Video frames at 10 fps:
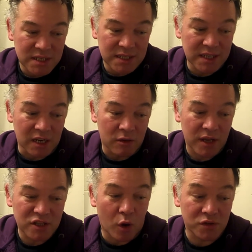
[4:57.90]
you know,
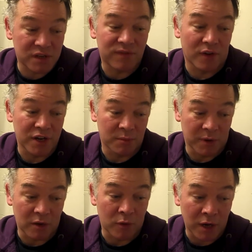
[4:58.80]
it's ossified a
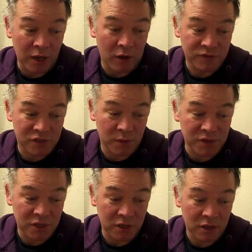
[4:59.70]
bit really after
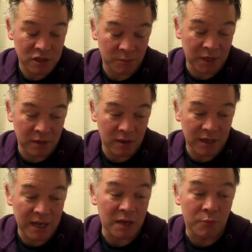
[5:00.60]
20 years. I mean,
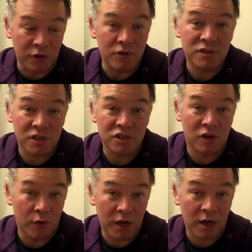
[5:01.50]
Lenny Bruce
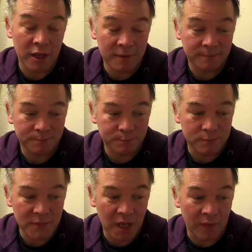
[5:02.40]
historically,
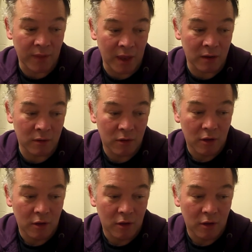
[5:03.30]
and then